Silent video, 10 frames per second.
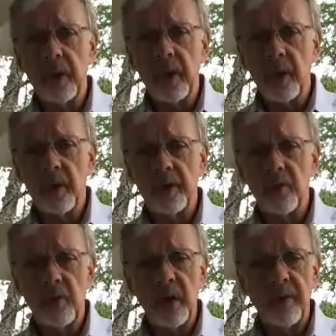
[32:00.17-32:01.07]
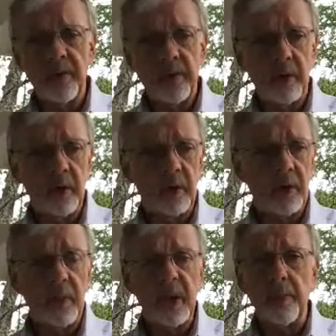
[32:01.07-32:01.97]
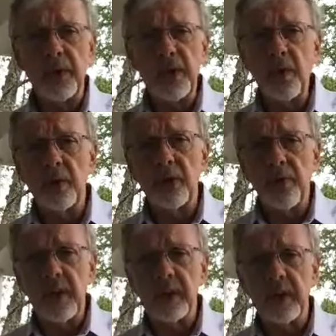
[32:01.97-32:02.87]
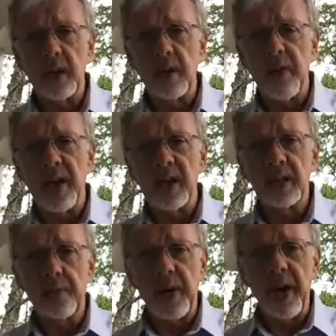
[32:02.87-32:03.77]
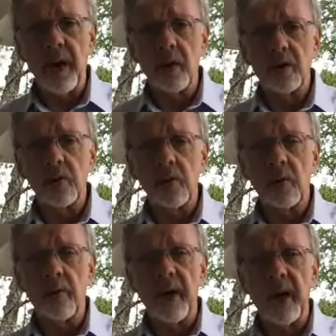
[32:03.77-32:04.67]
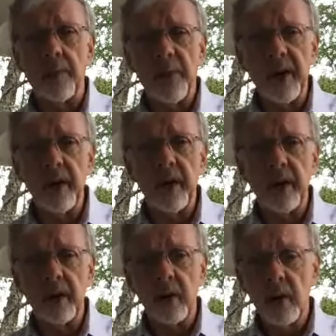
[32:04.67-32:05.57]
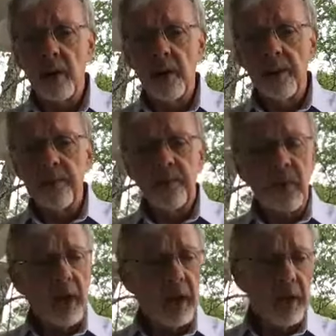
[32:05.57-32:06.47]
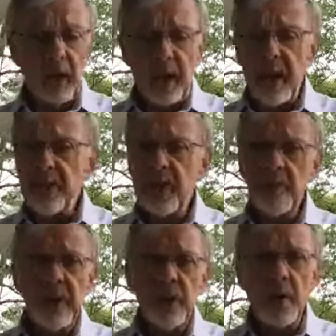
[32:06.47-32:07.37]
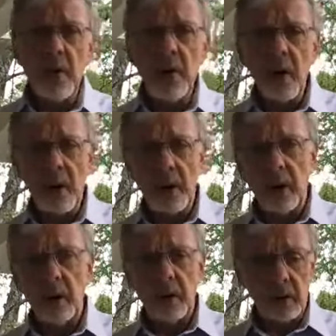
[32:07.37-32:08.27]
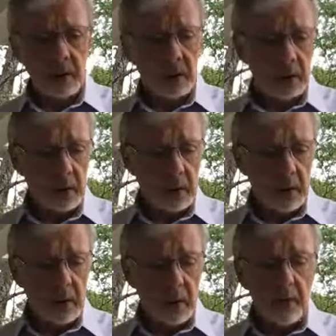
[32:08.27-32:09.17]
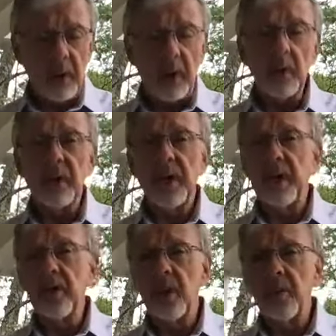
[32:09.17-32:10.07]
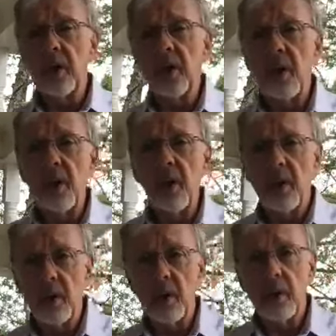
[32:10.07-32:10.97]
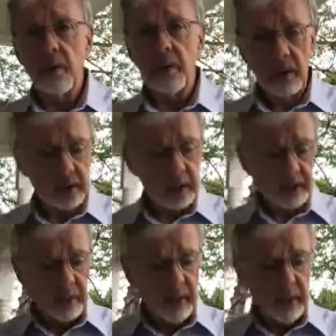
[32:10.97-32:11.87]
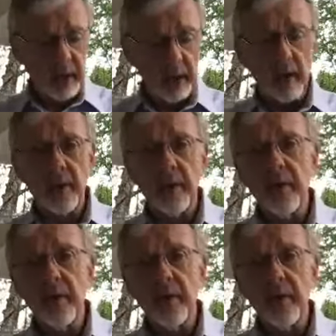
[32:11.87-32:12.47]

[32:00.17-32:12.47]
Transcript: there. It's rough to, to be abused physically by a spouse or by a parent. Uh, life can be hard. But I'm going to tell you something harder. It's this right here.